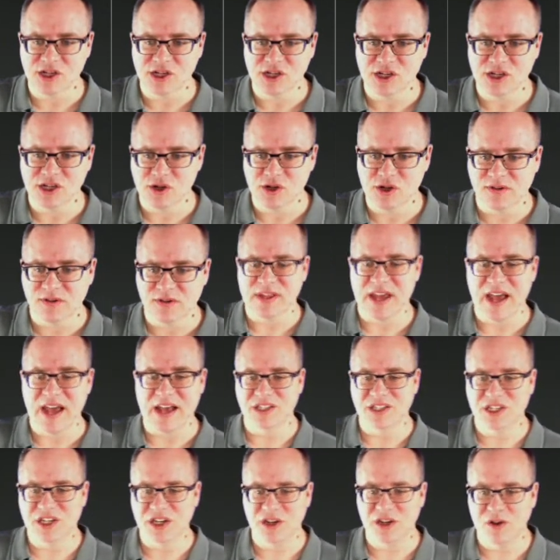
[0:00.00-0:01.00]
June of
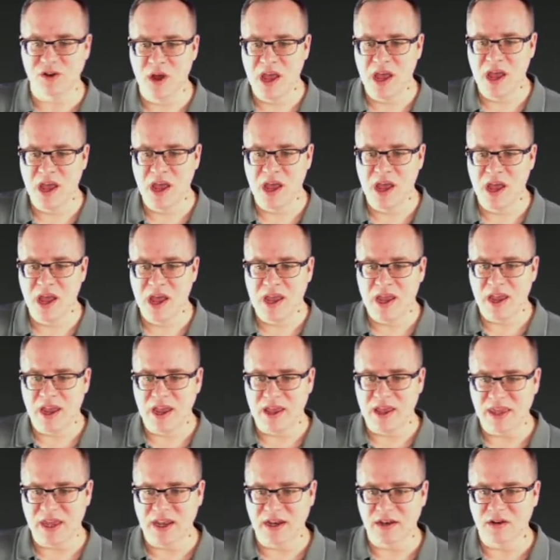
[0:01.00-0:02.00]
2002,
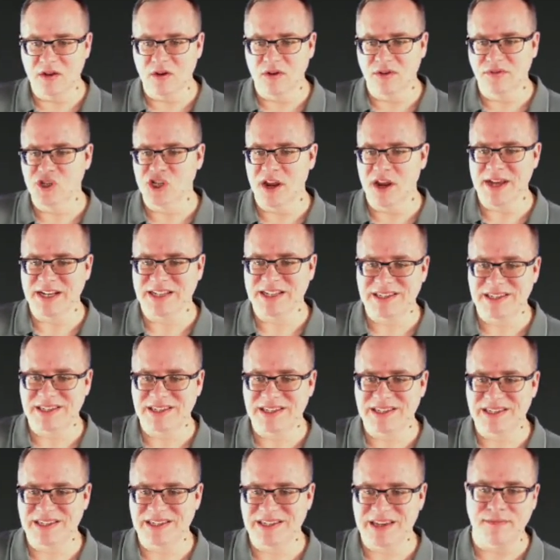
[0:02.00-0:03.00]
and then ColdFusion
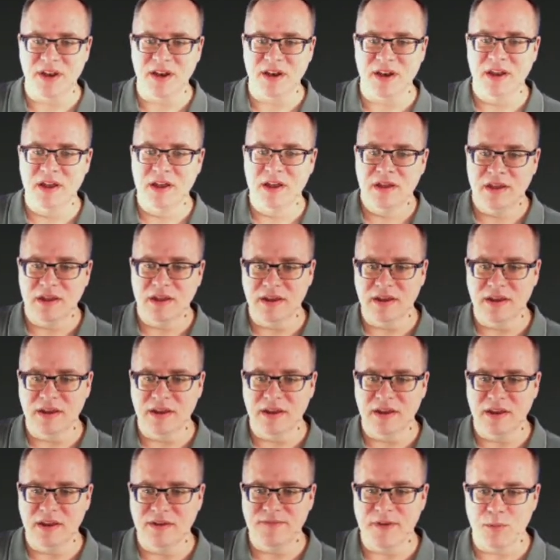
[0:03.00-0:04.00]
MX7
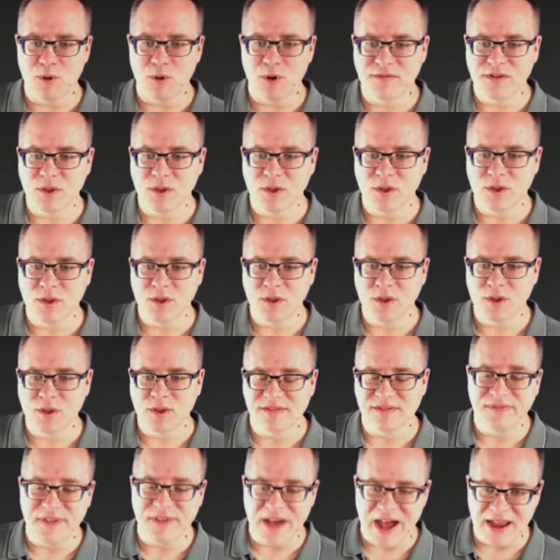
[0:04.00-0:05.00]
in February of
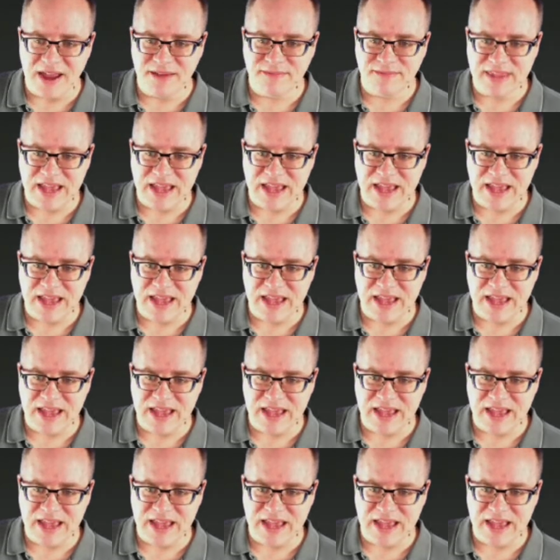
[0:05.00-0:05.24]
2005.